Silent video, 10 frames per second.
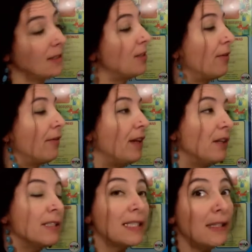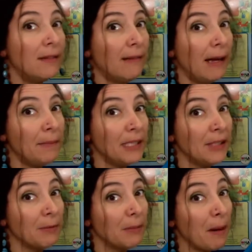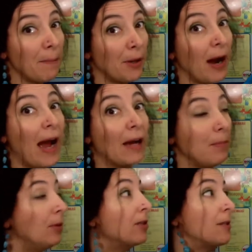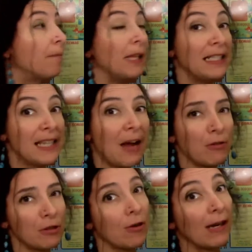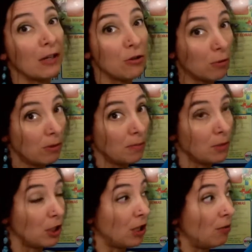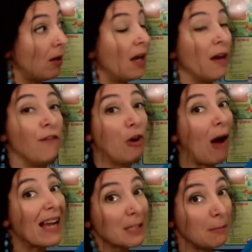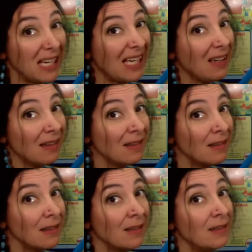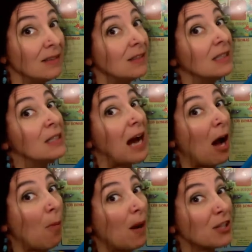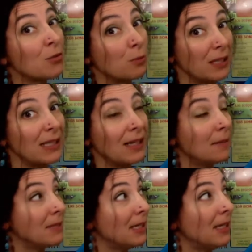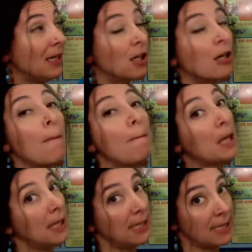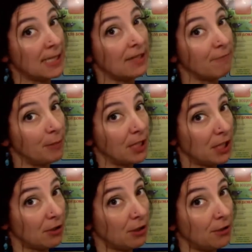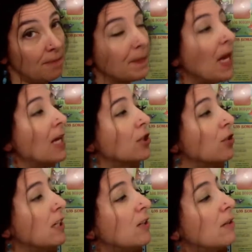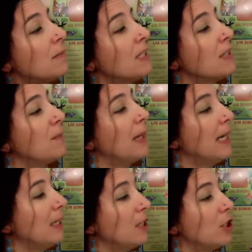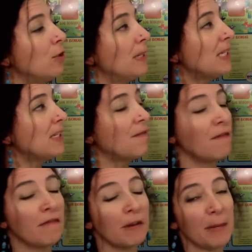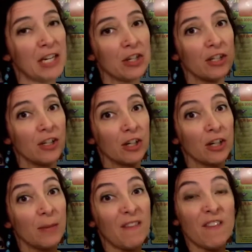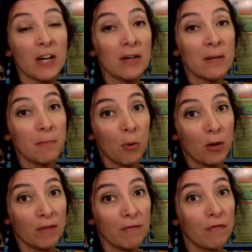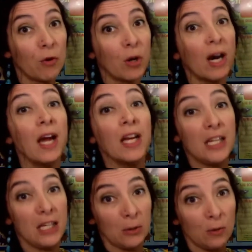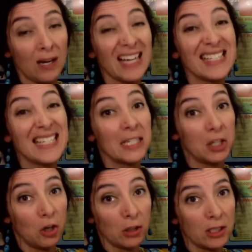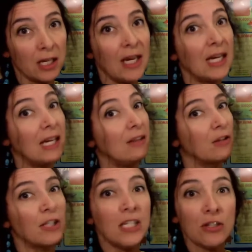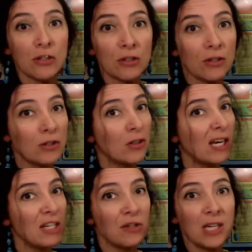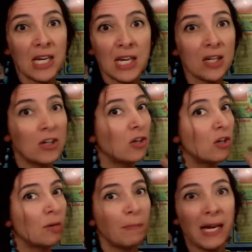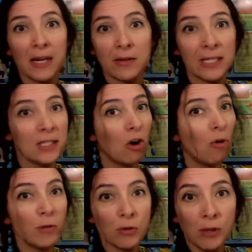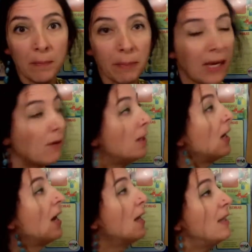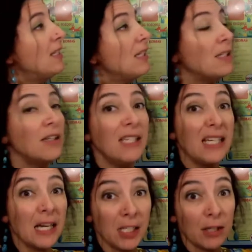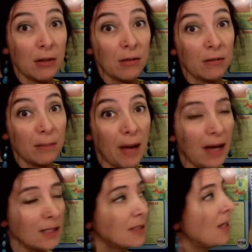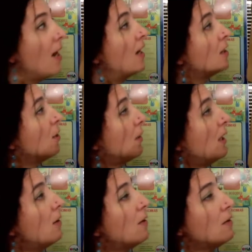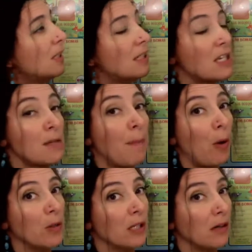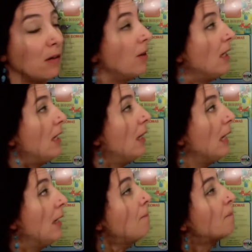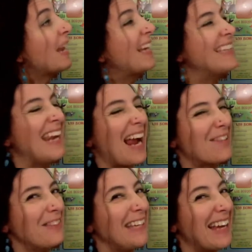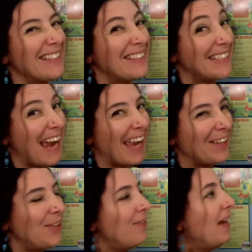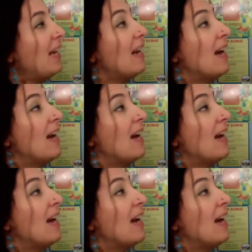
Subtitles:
So if it looks a little empty, remember I pulled some things out so I can show them to you. If you ask me, how much really comes in here? Plenty of material. So here I'm displaying the 2 pieces of information that are going to be very important for you as an adult, either teacher, educator, parent, homeschooling parent. This is going to guide you through the box. So here you see this postcard looking thing that actually has the title of it.